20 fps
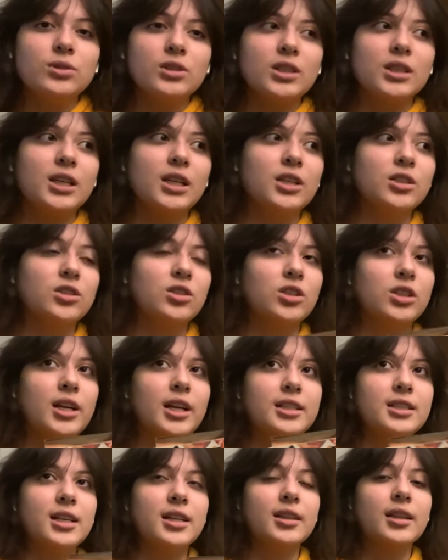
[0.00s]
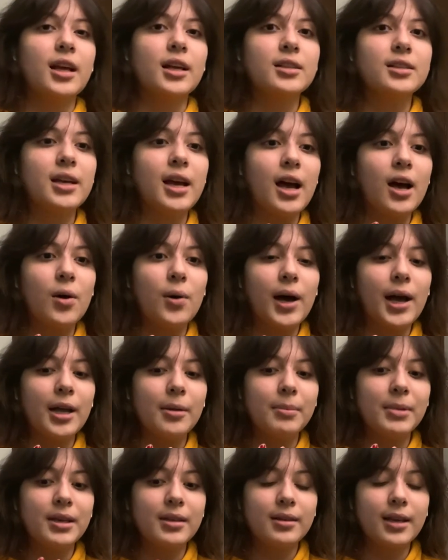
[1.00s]
on the internet, and that's how I
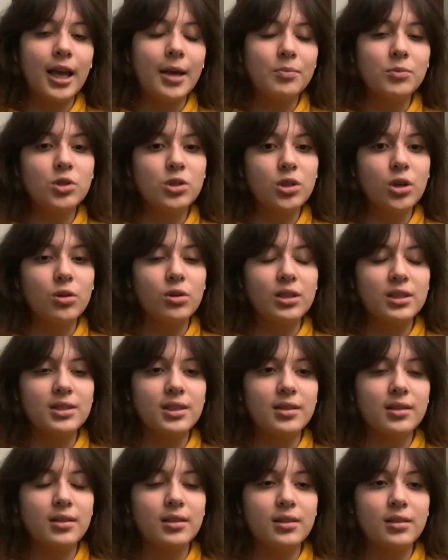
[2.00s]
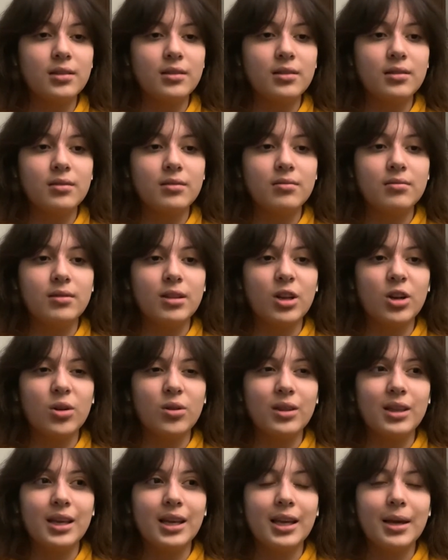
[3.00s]
came to notice that, you know,
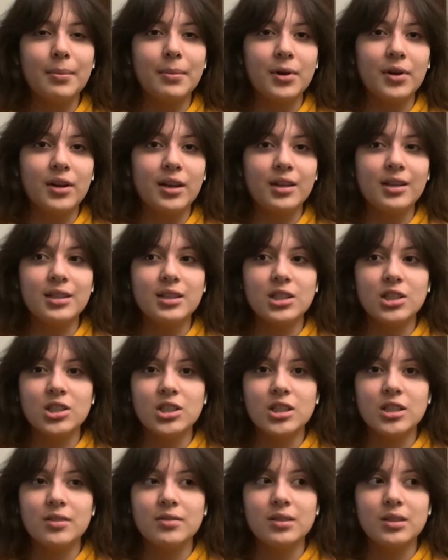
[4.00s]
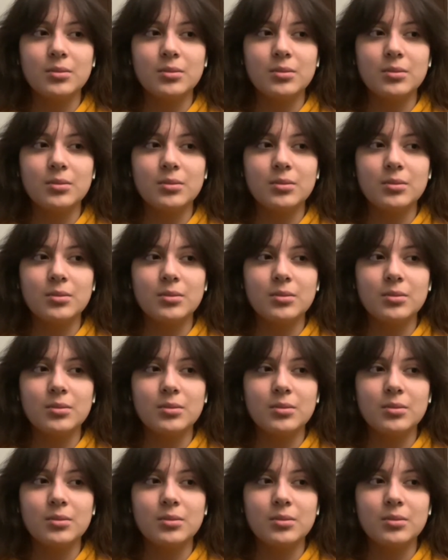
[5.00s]
the American edition of this